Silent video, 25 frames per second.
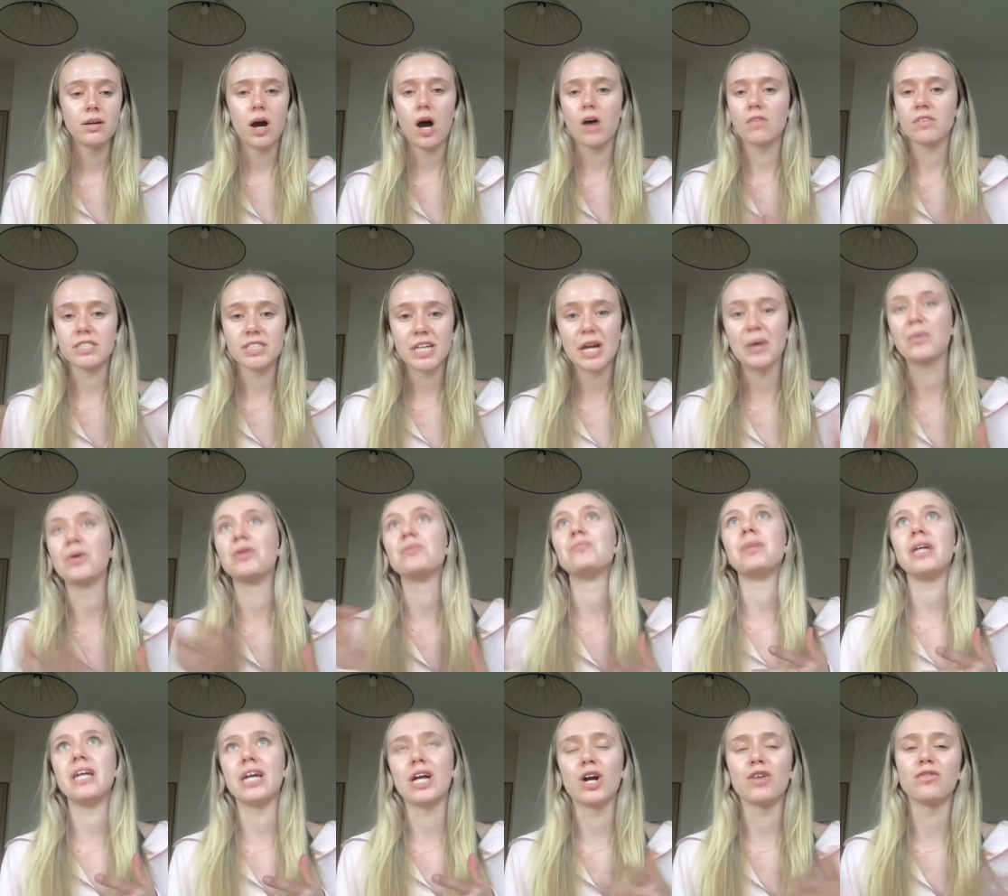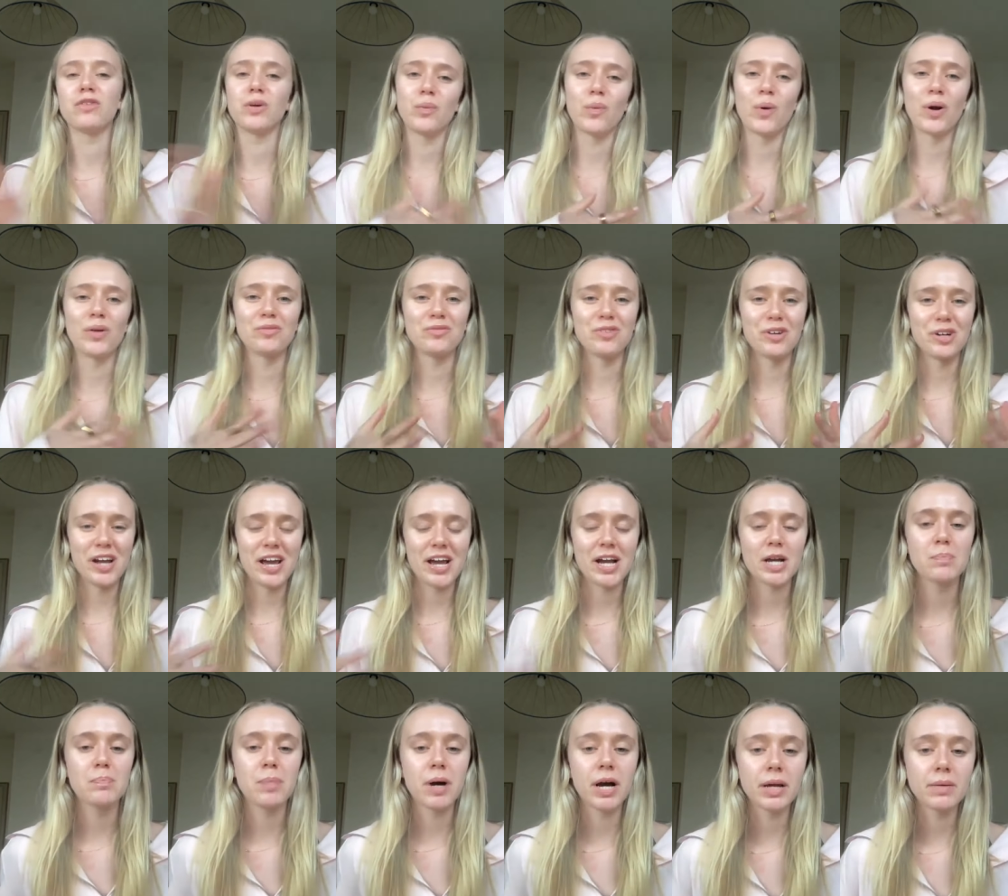Obviously, I wouldn't be here if it weren't for
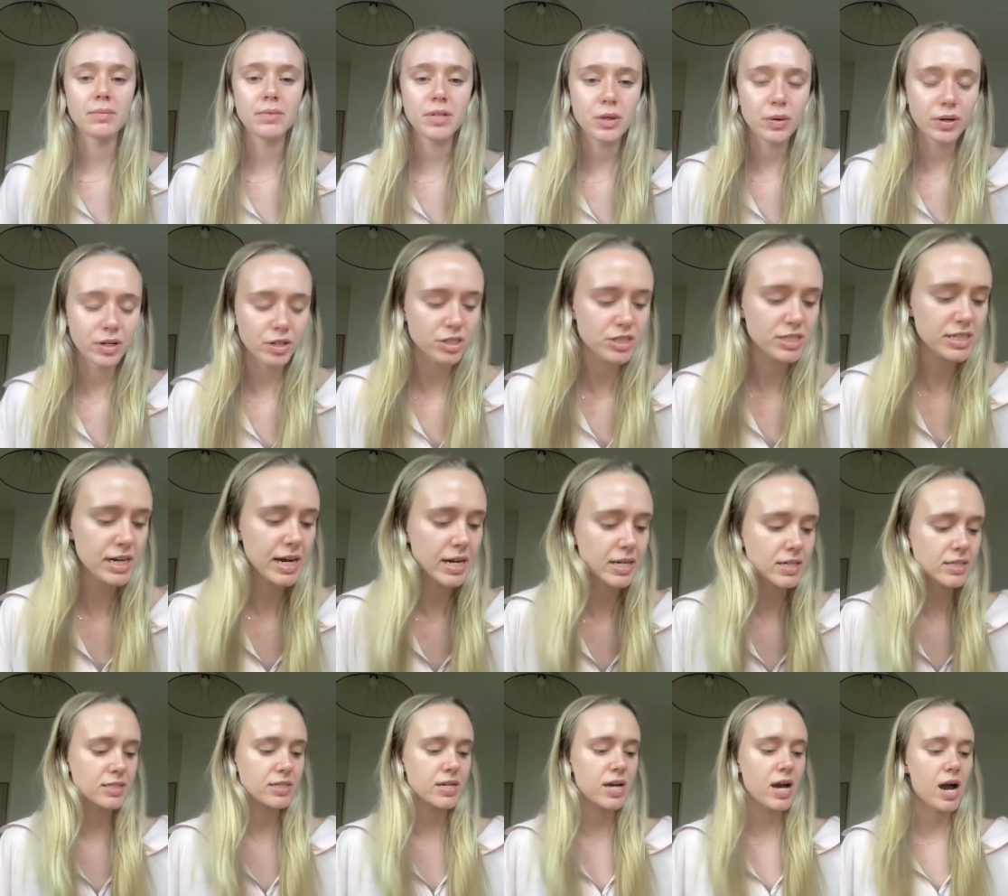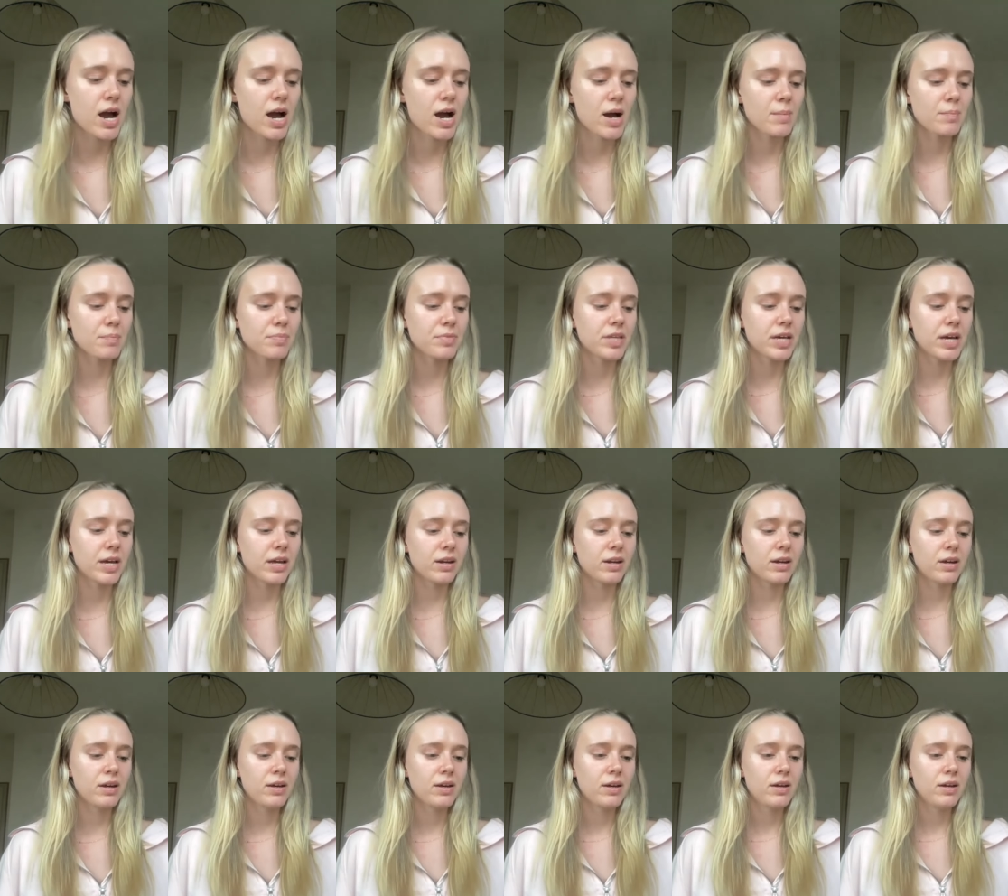Nick, but you understand um, that
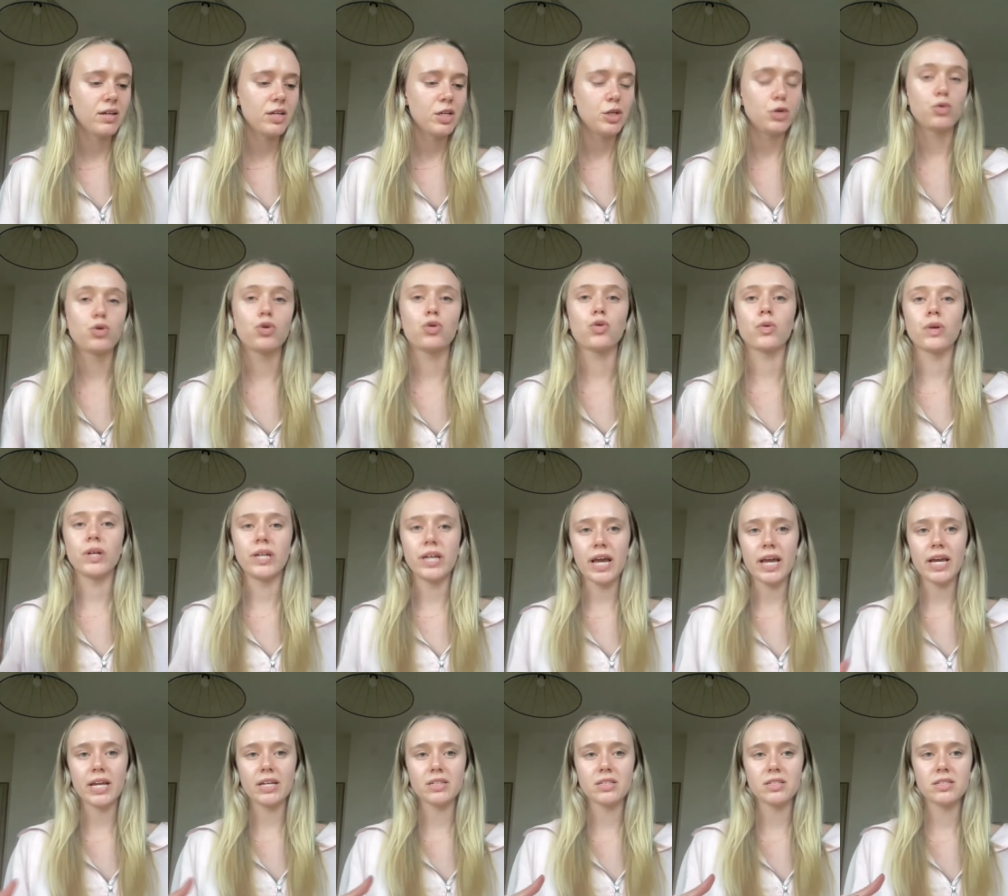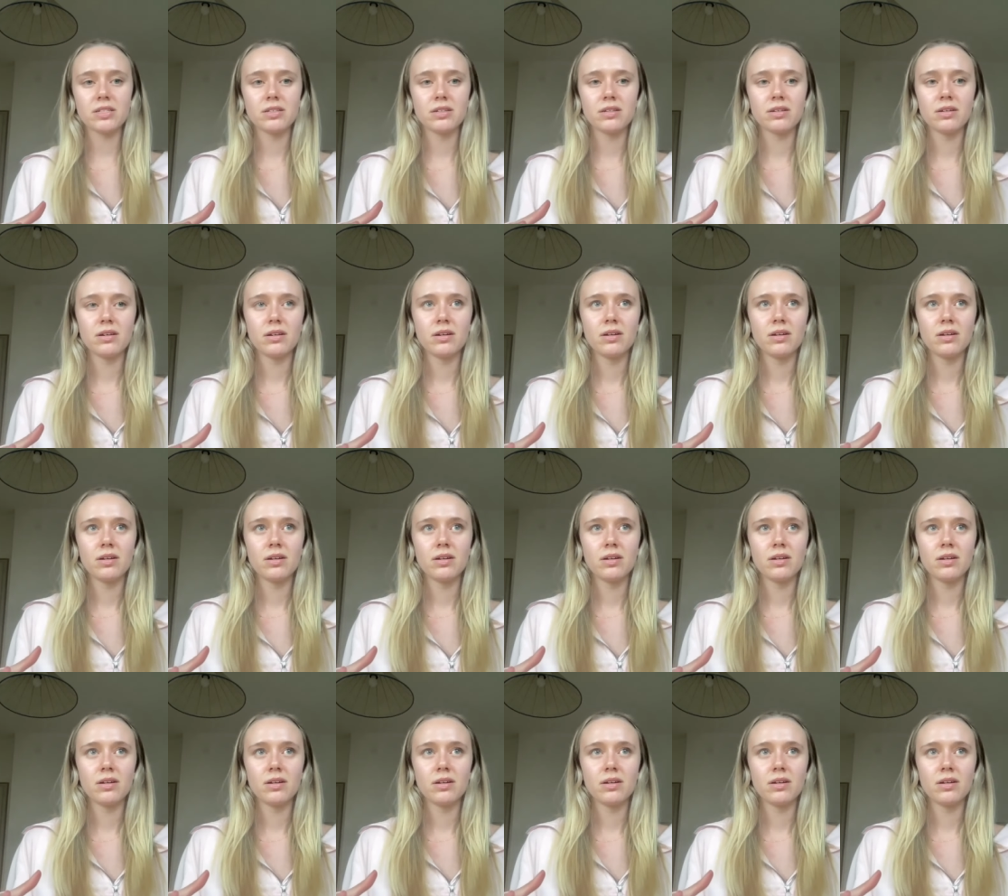you create